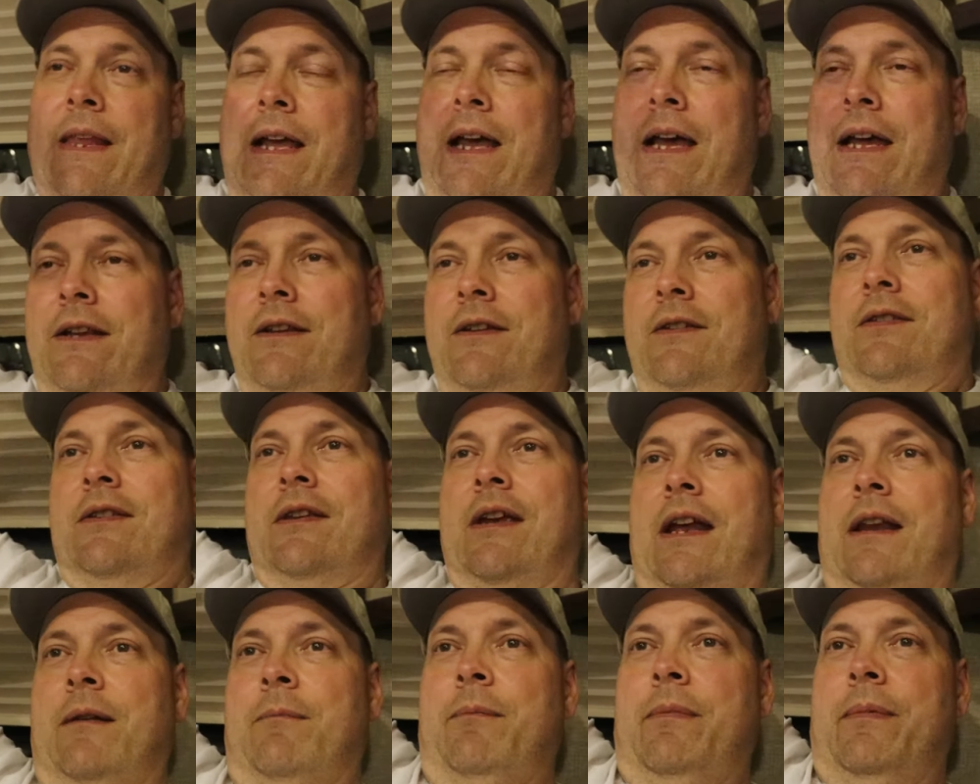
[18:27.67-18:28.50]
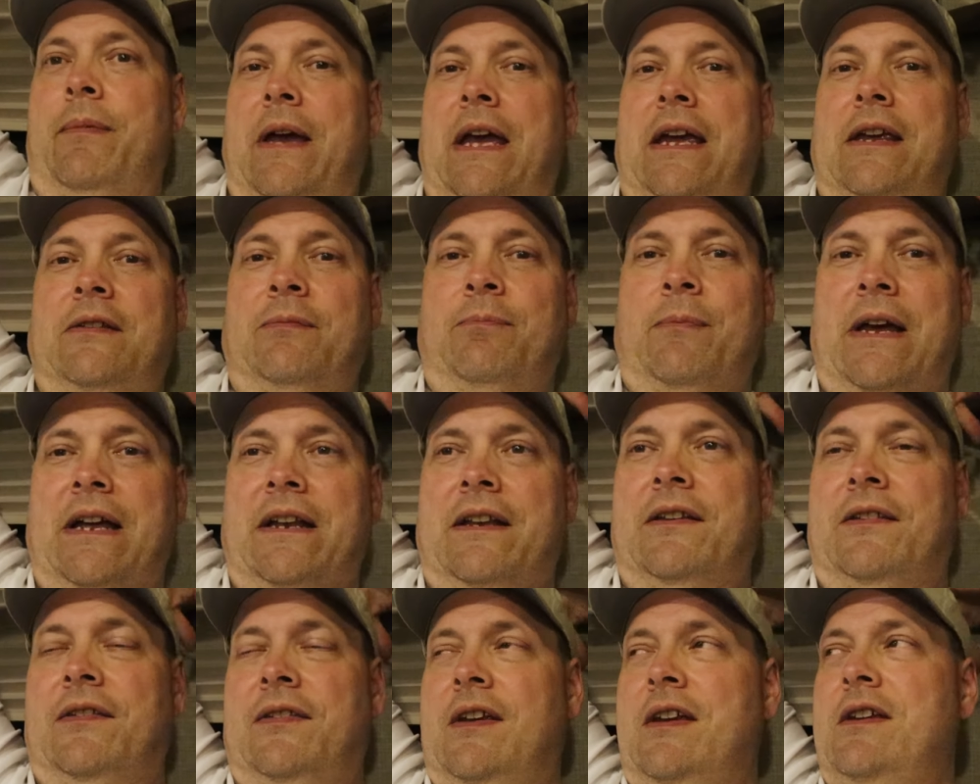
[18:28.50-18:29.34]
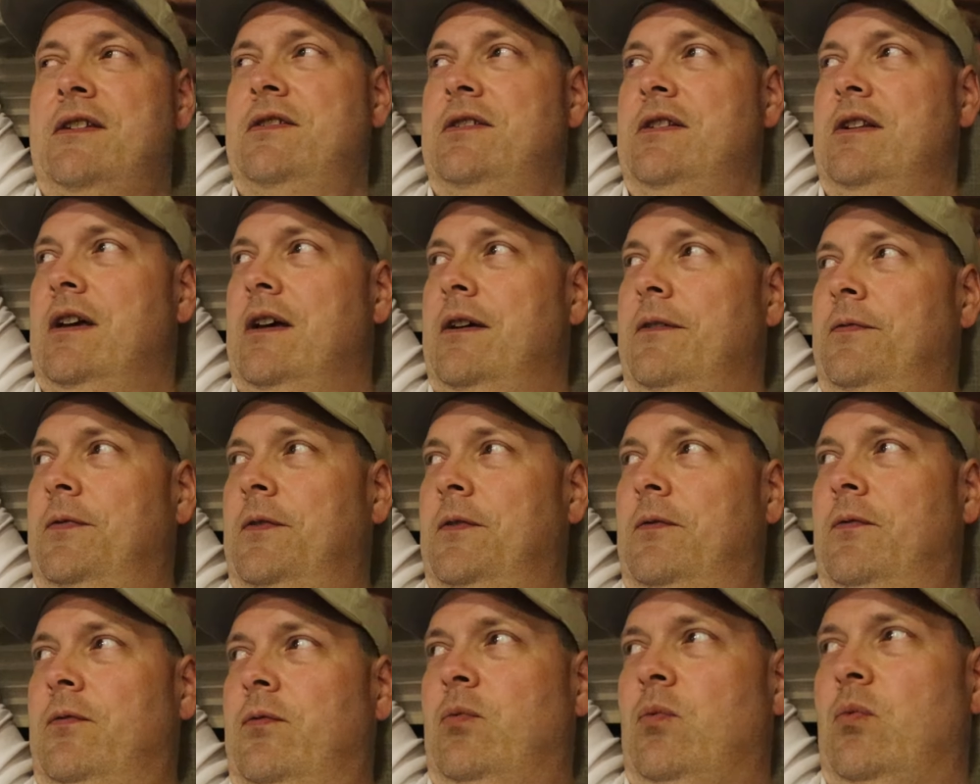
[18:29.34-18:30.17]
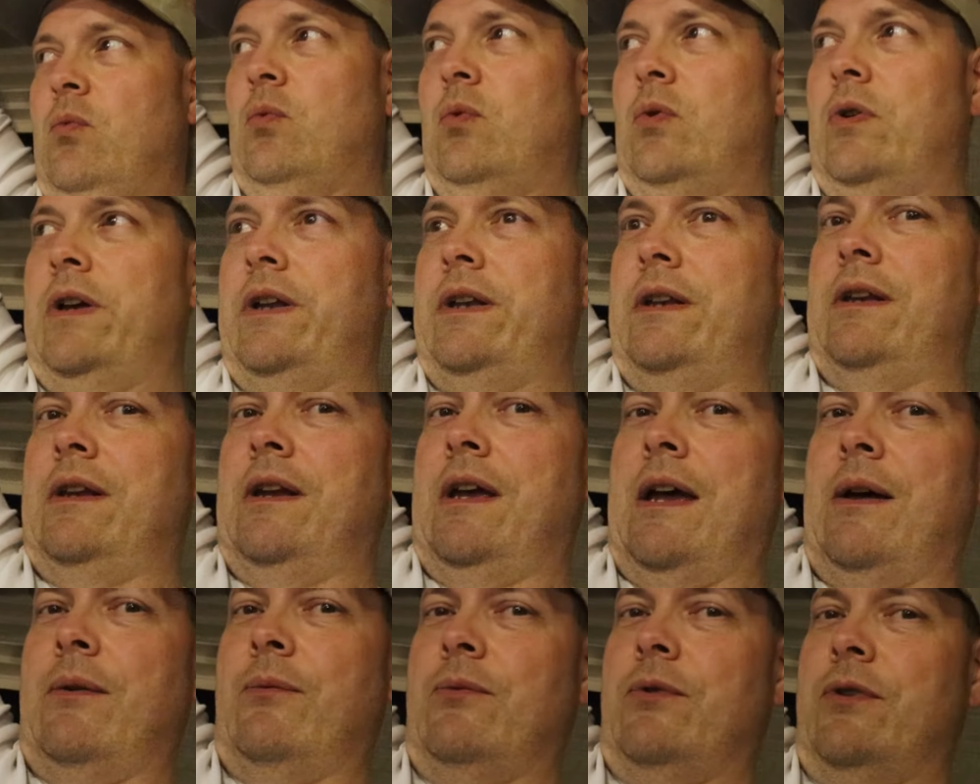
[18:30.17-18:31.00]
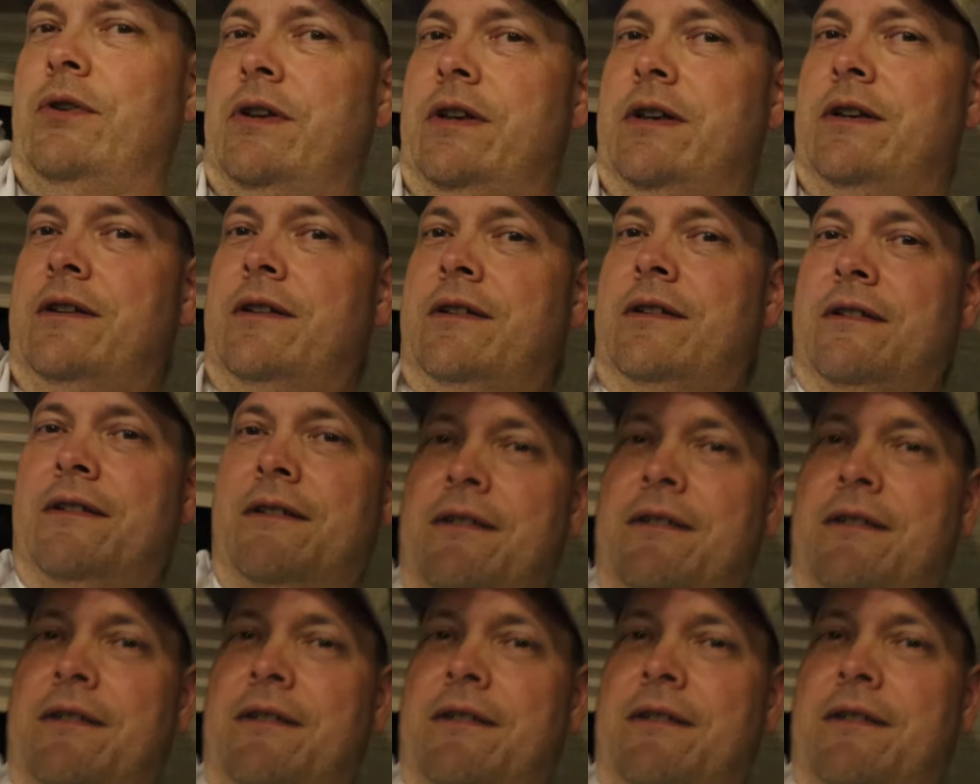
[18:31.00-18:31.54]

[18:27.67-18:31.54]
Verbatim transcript: I just got to base my decision off of what I want to